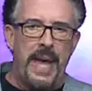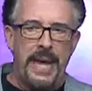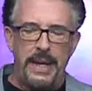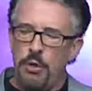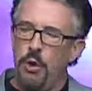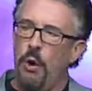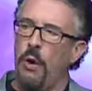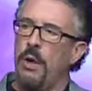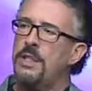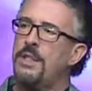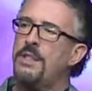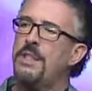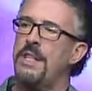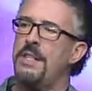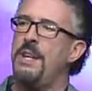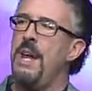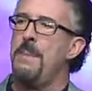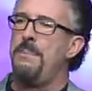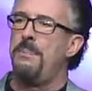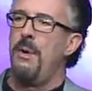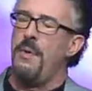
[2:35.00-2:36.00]
They torched the
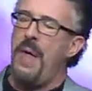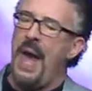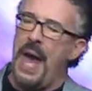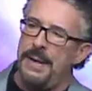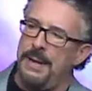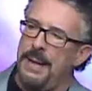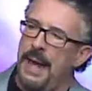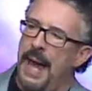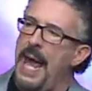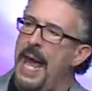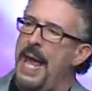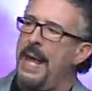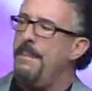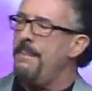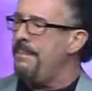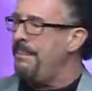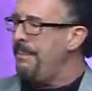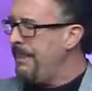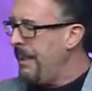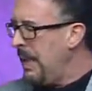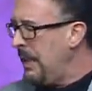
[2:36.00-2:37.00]
temple that
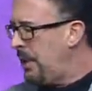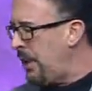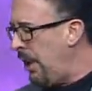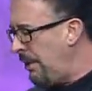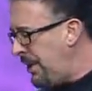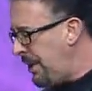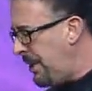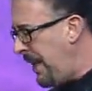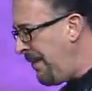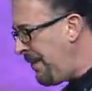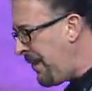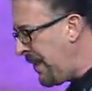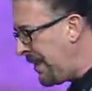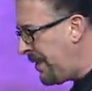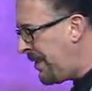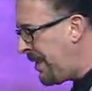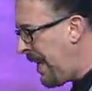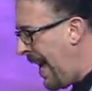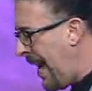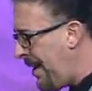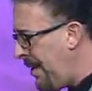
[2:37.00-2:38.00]
day.
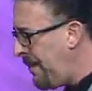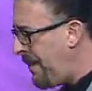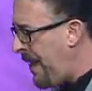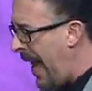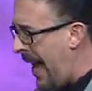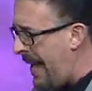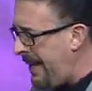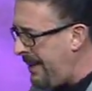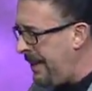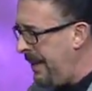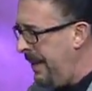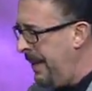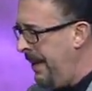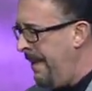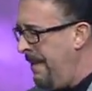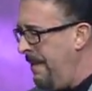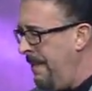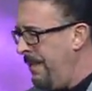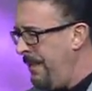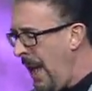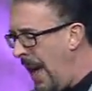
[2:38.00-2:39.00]
Josephus said that
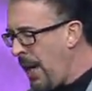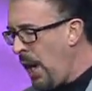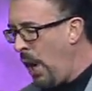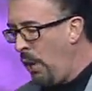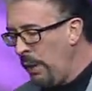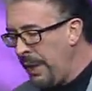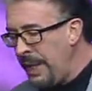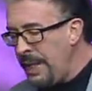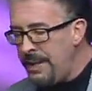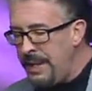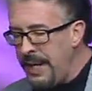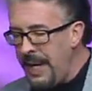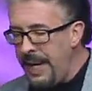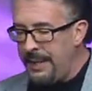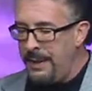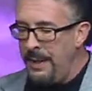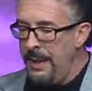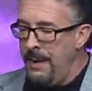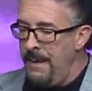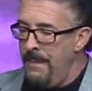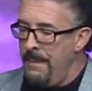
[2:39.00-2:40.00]
not only
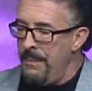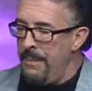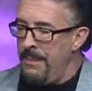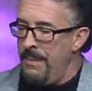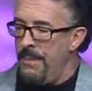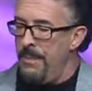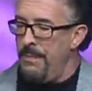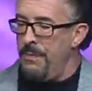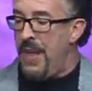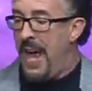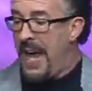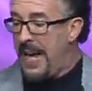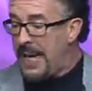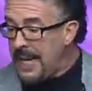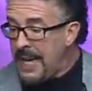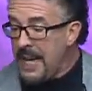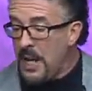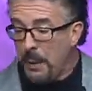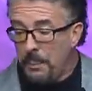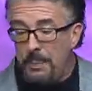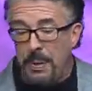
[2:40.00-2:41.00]
did they
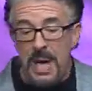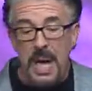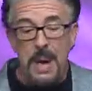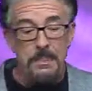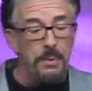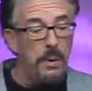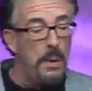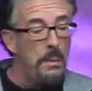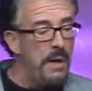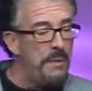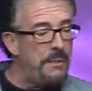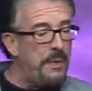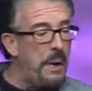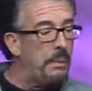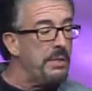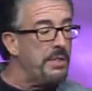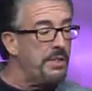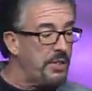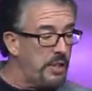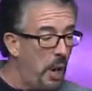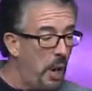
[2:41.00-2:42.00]
kill people, but there were